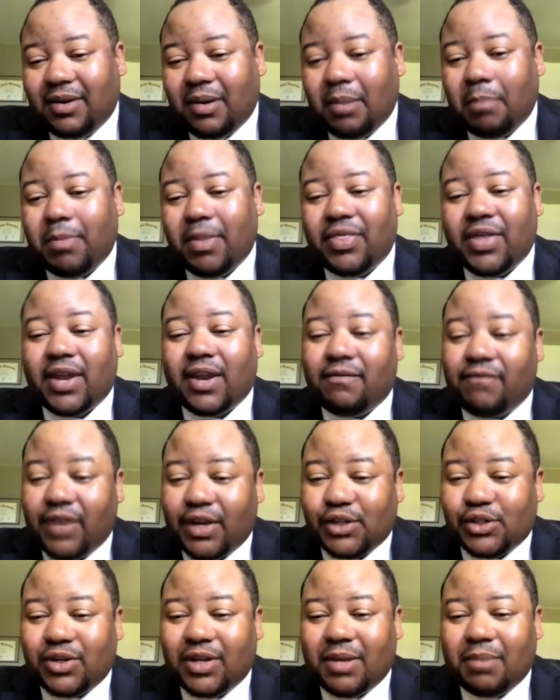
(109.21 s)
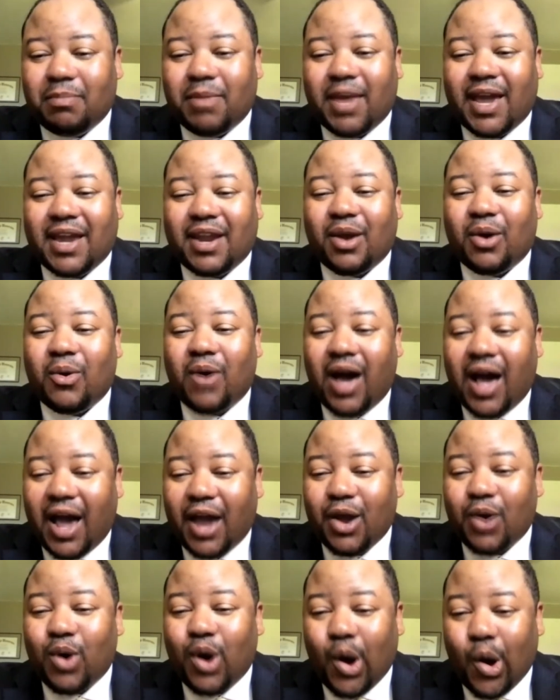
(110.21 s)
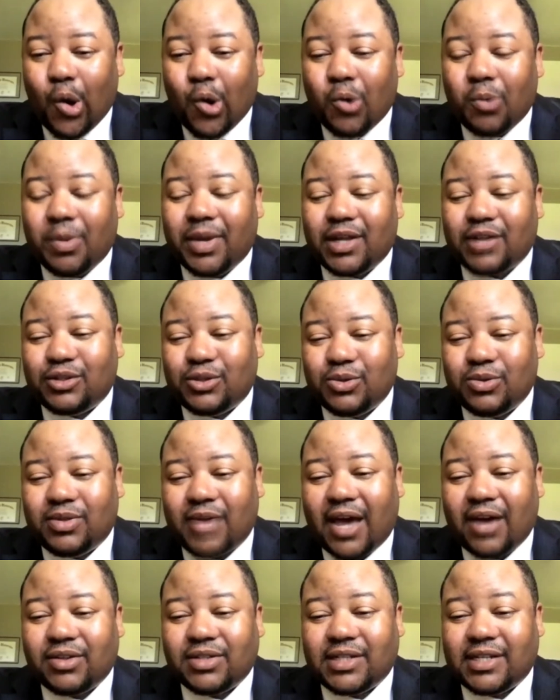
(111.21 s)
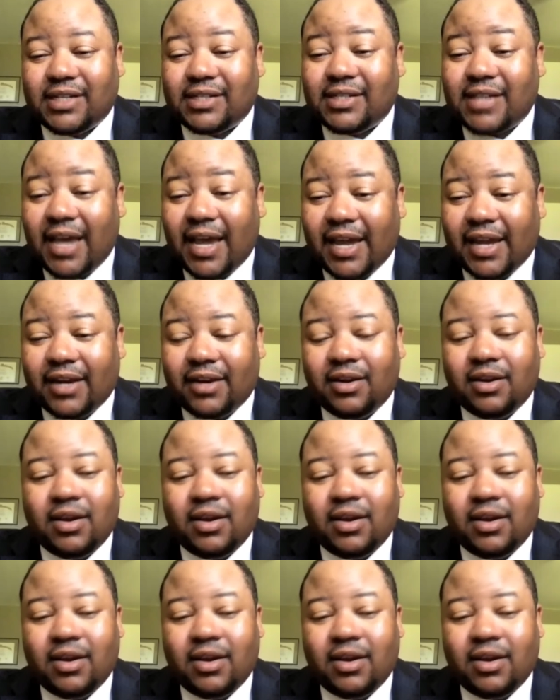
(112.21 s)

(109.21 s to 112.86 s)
but then eventually made Ohio home in 2010